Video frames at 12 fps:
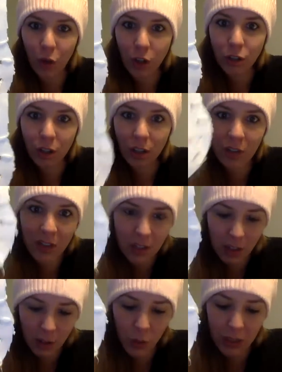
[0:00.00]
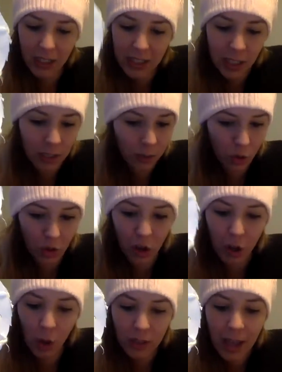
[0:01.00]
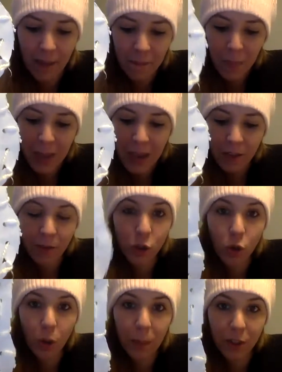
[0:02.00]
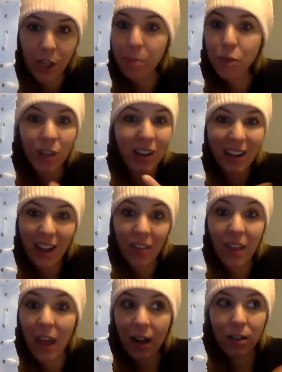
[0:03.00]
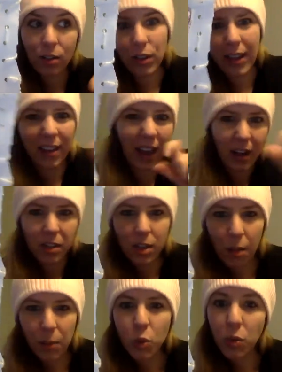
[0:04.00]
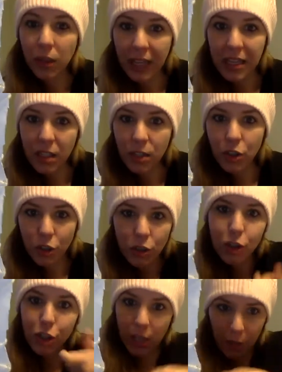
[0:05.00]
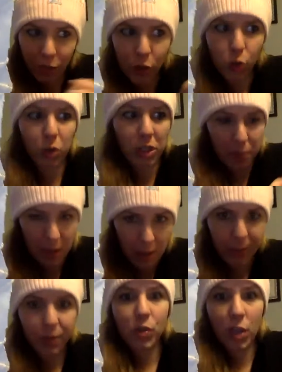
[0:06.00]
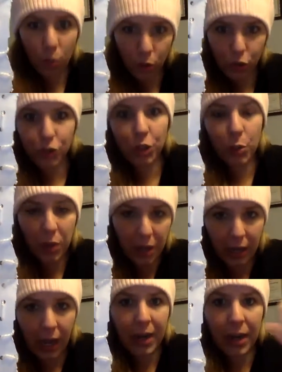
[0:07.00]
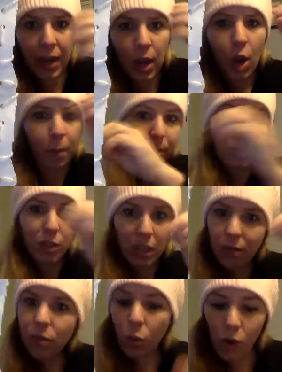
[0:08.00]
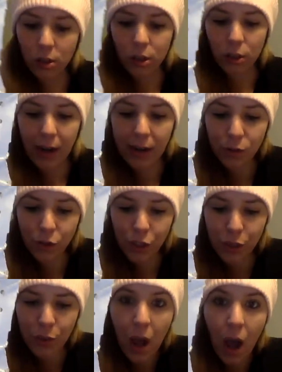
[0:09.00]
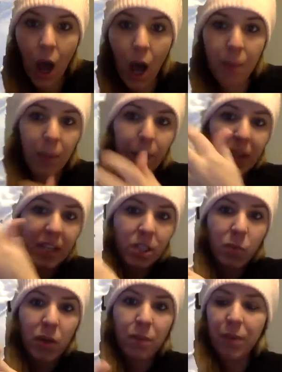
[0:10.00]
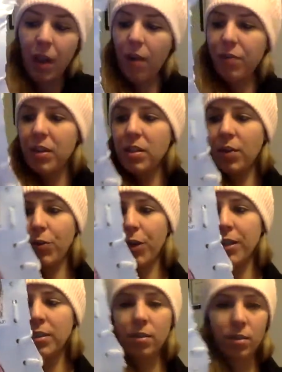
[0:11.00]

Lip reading: functional living skills with lacing. So there you go with that. Visual perception, again, that acts like kind of doubles with lacing too, because you got to visually be able to see what you're doing and kind of perceive the world around you. Placement of the different